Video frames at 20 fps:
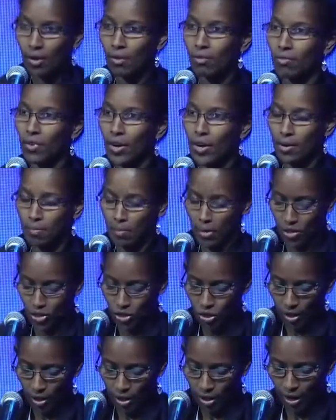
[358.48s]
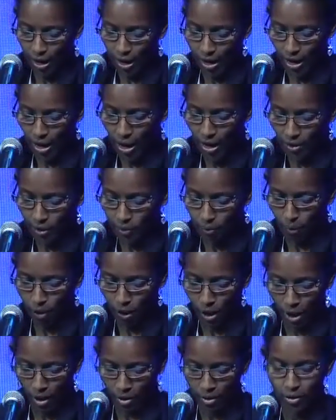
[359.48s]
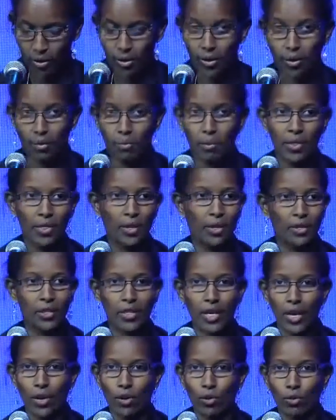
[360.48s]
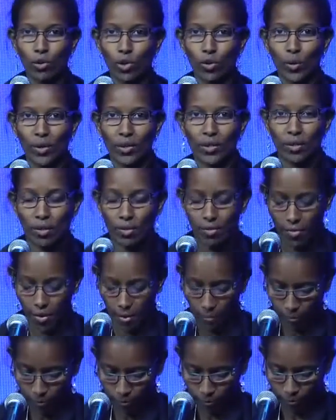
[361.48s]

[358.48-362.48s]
very much like Hezbollah, but then 10 or 20 of them.